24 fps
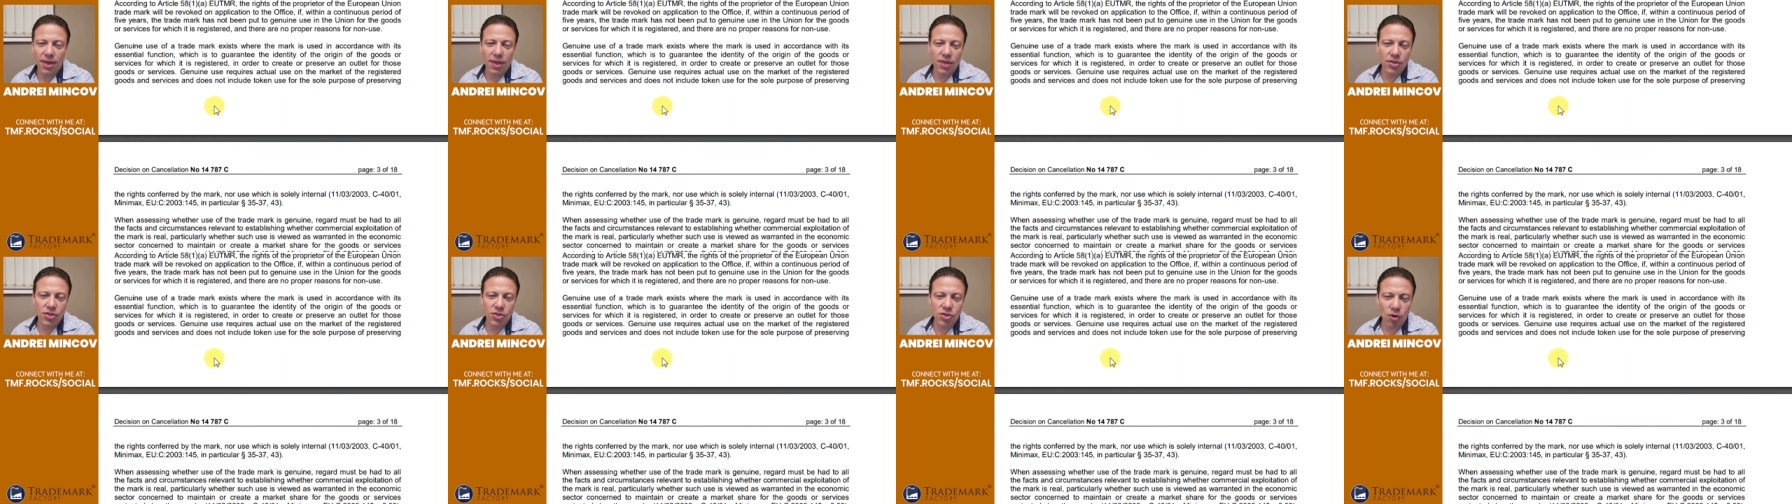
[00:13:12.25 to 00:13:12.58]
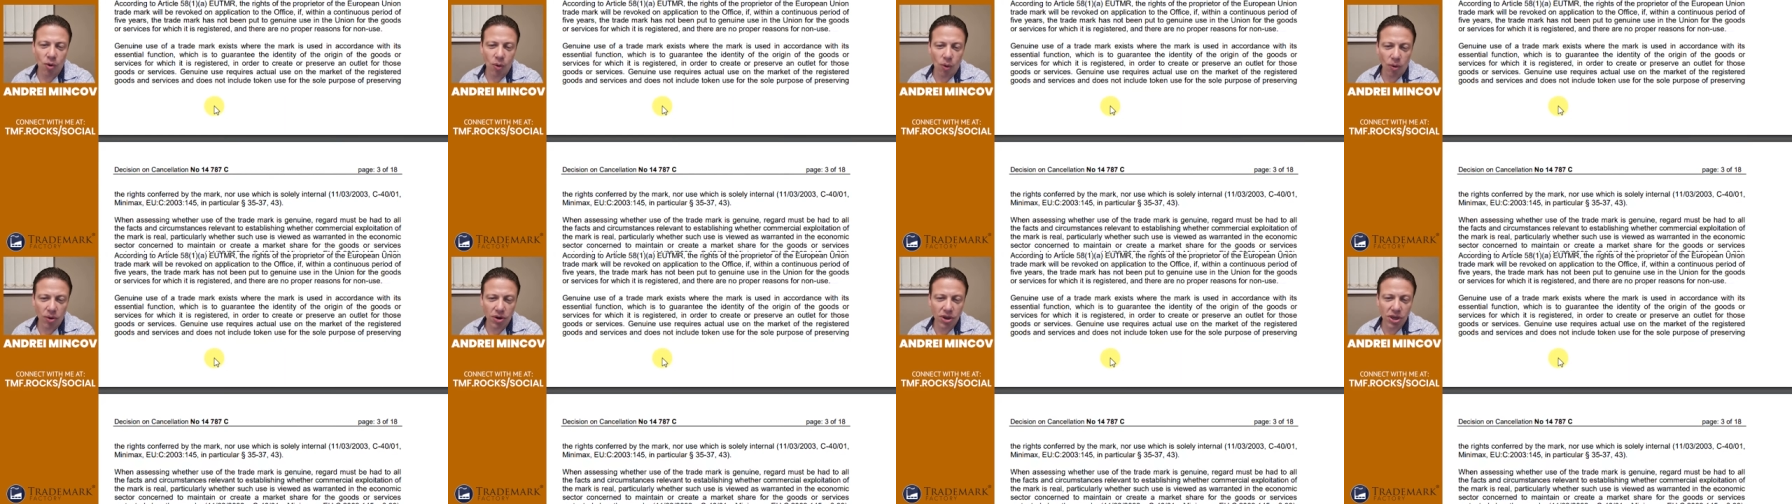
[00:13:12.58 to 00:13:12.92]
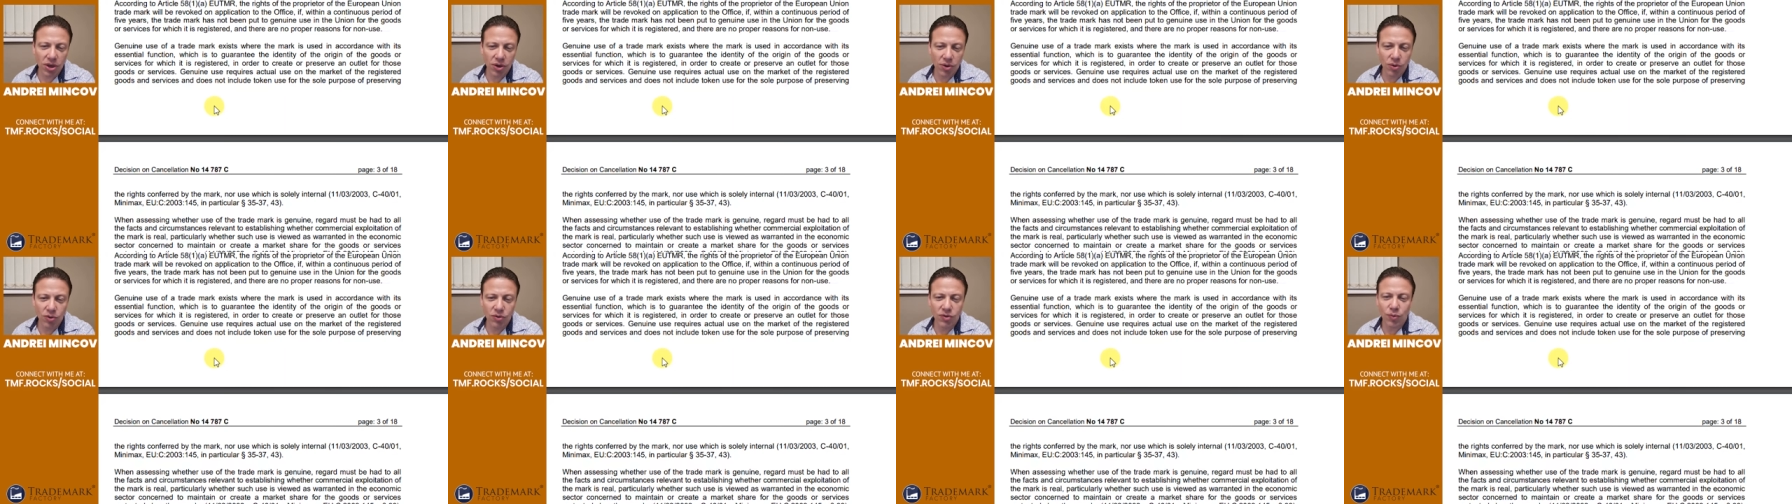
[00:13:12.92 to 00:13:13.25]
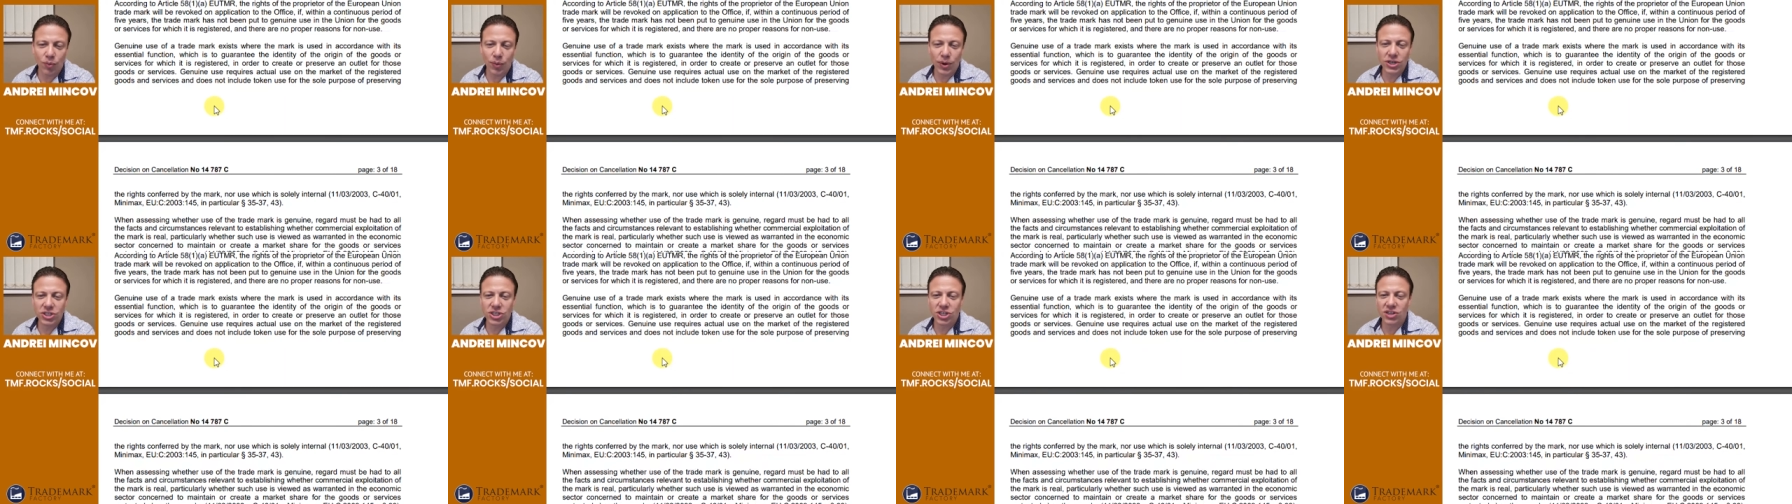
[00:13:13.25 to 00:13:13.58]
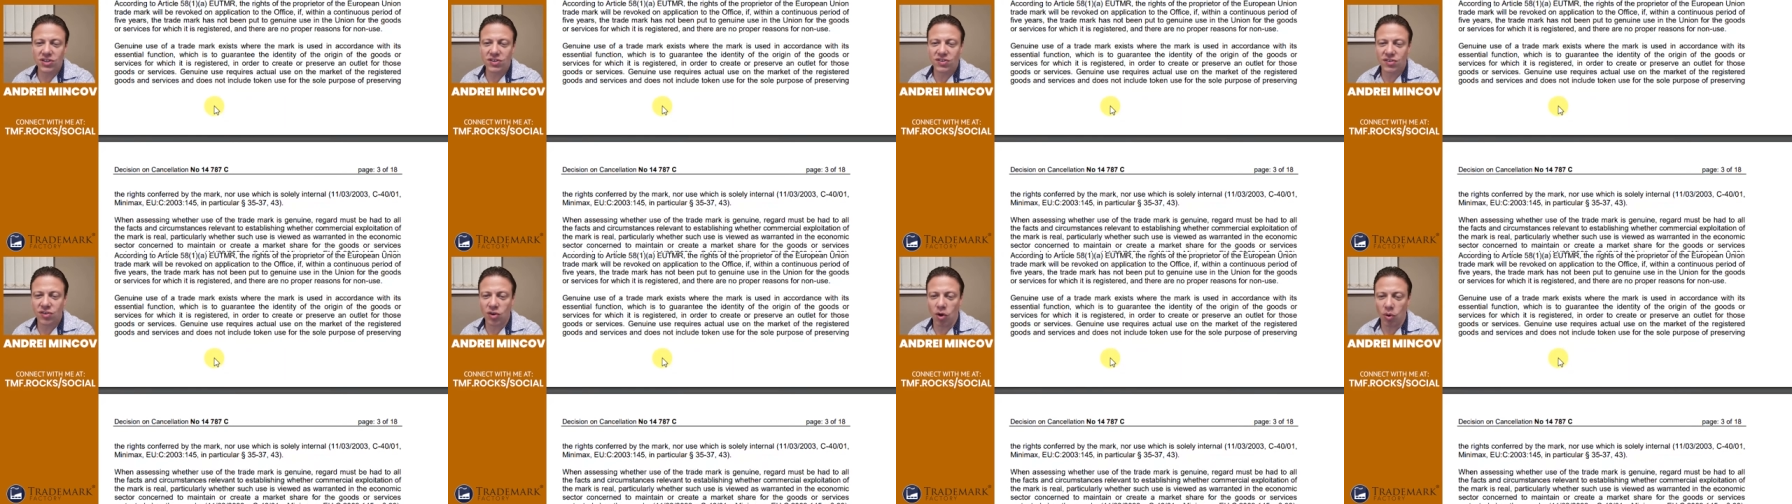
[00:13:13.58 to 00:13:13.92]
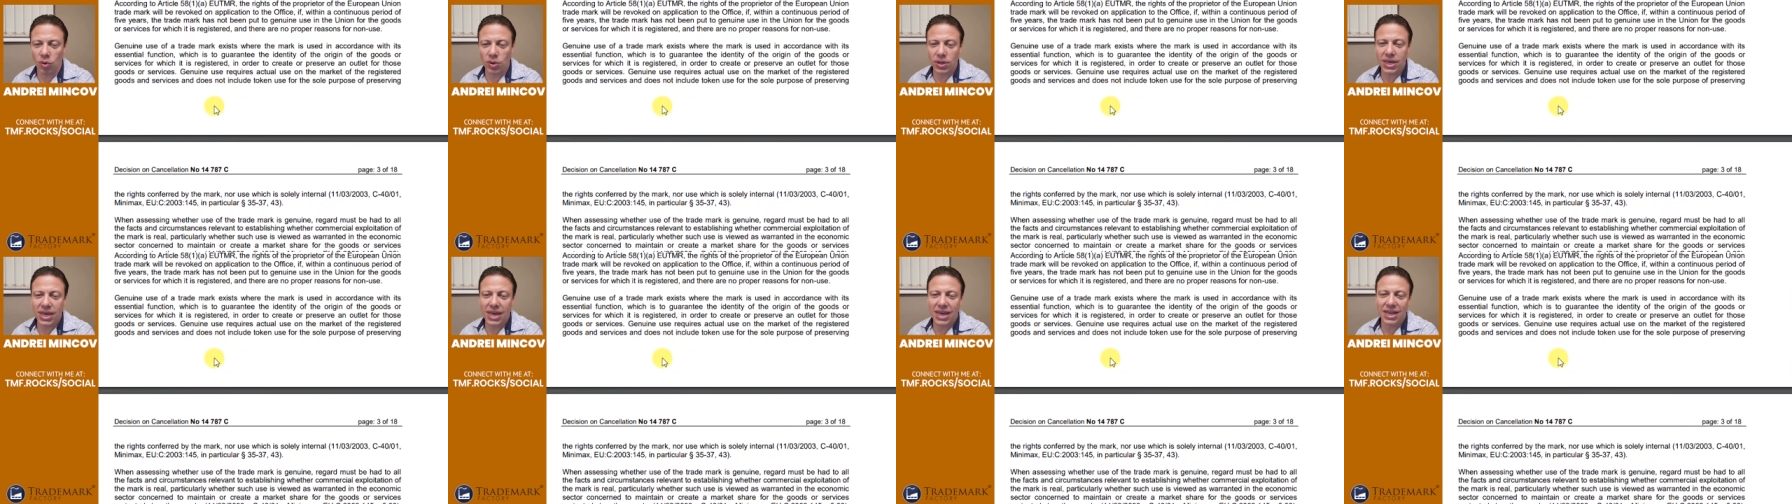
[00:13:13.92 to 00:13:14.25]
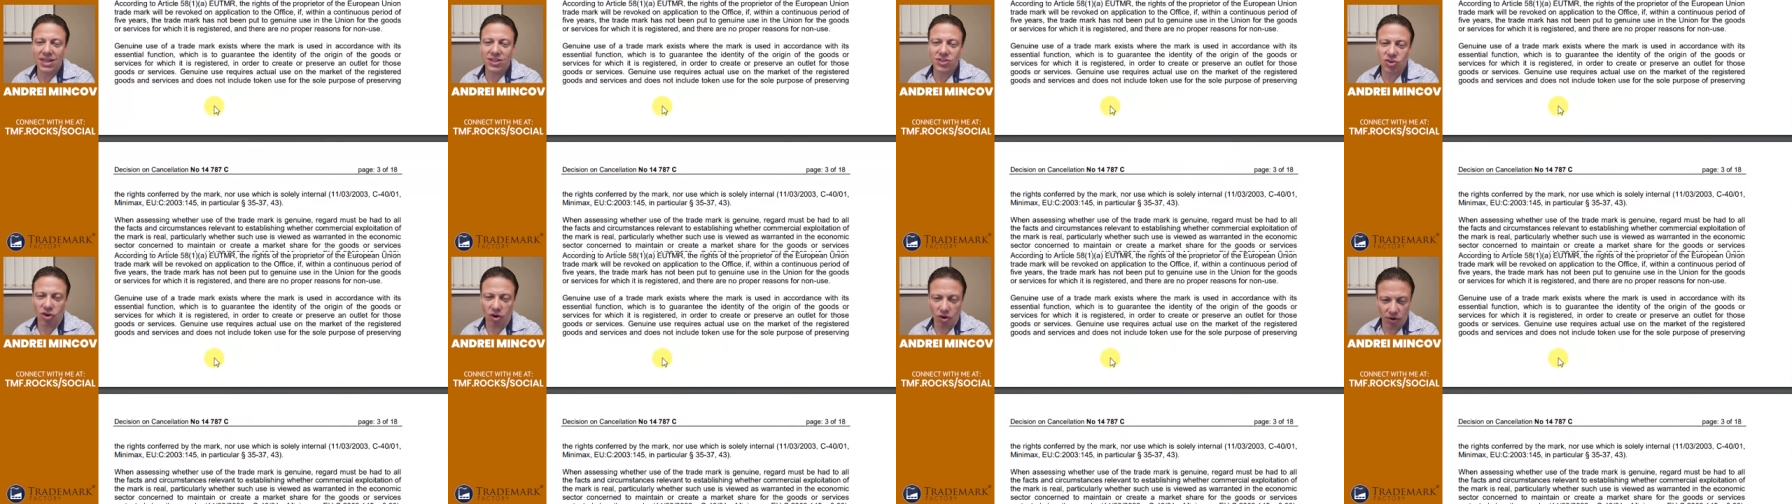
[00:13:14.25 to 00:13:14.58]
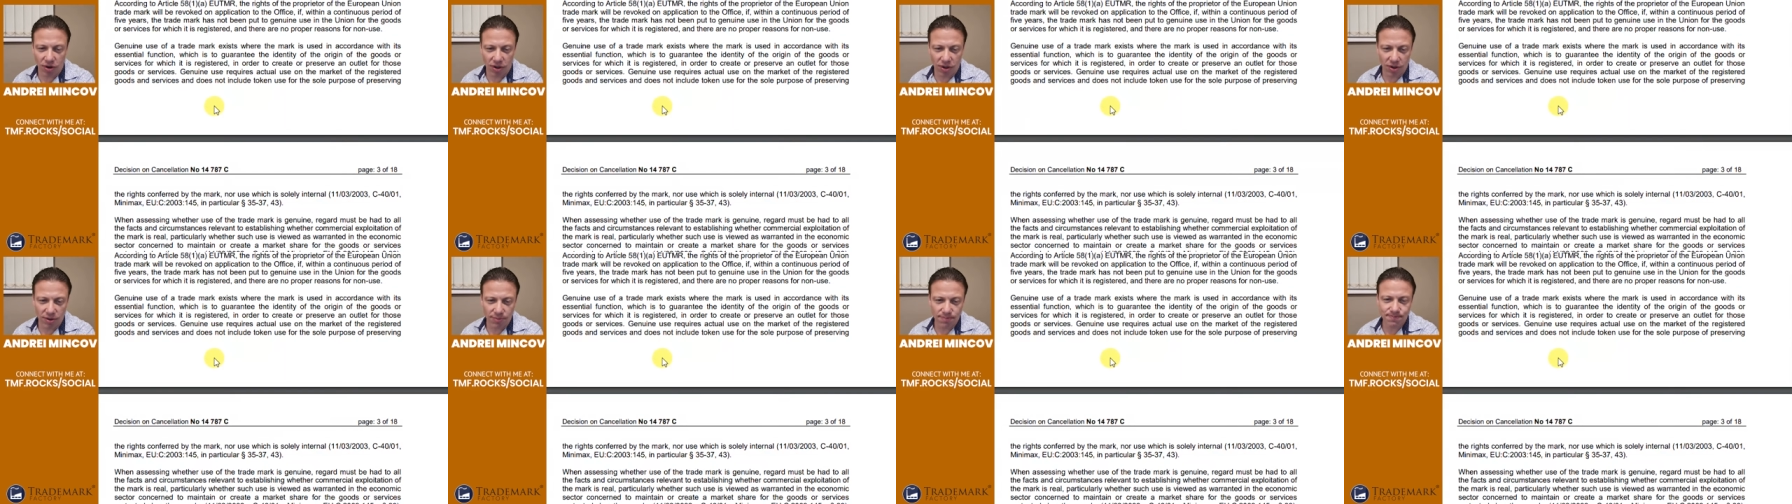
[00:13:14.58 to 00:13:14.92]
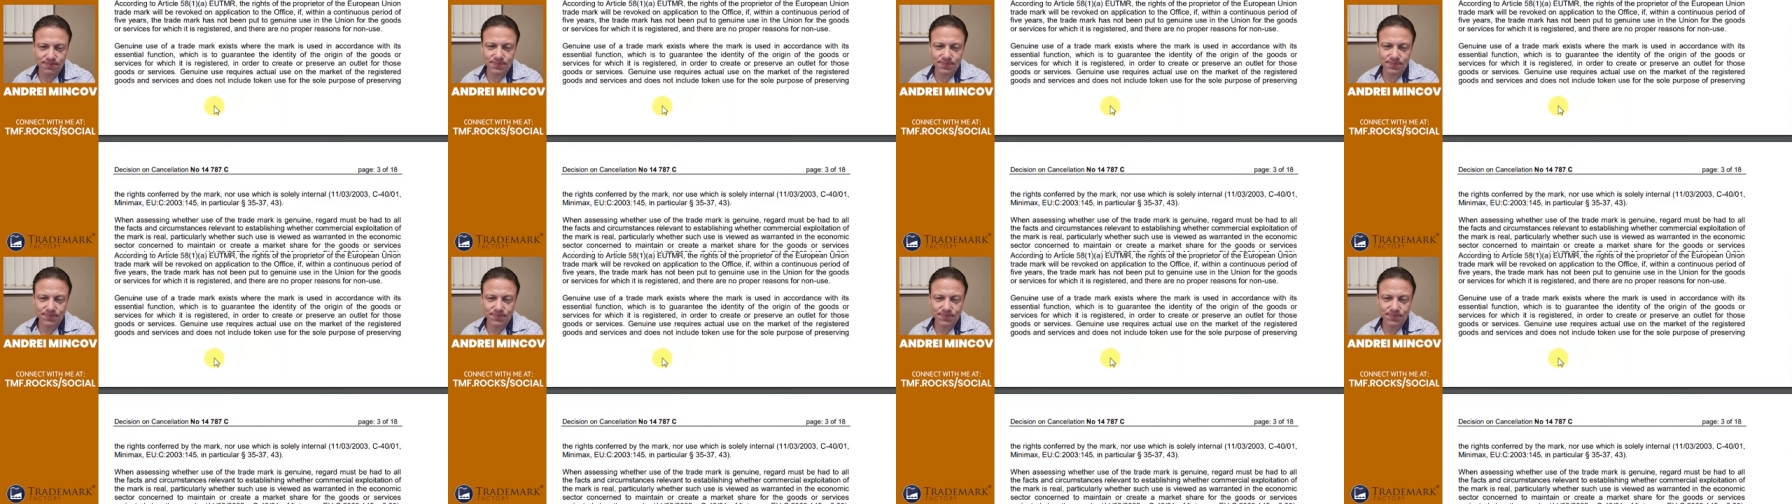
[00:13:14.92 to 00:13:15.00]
nor use which is solely internal.